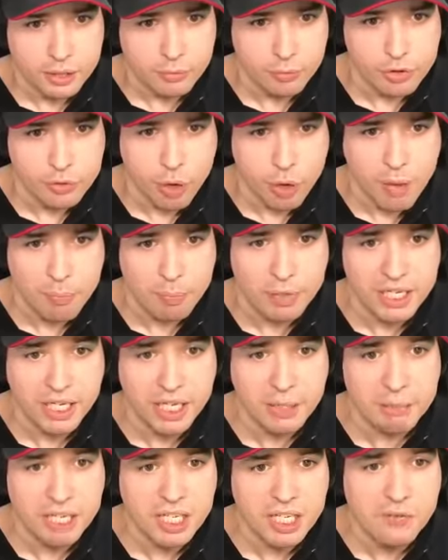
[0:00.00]
we're dropping
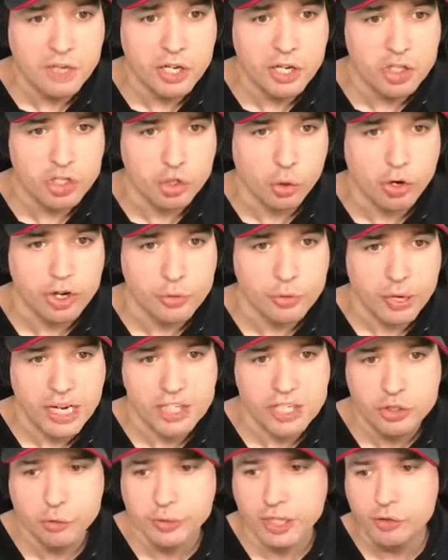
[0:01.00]
him. Even in short
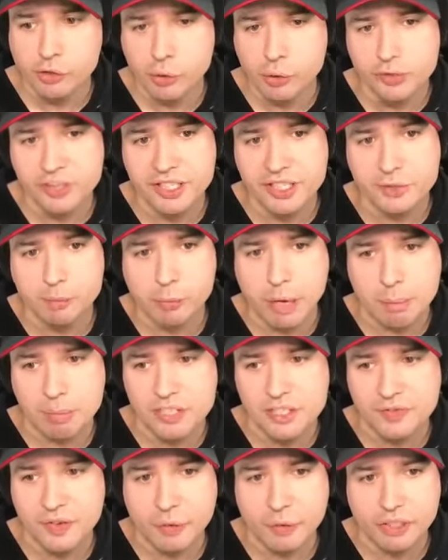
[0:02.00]
range, you can use these
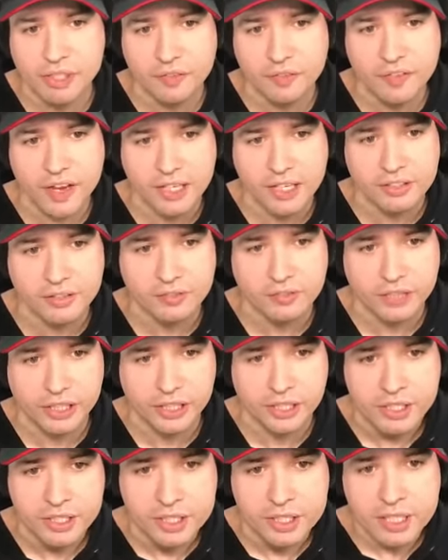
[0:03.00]
weapons very effectively.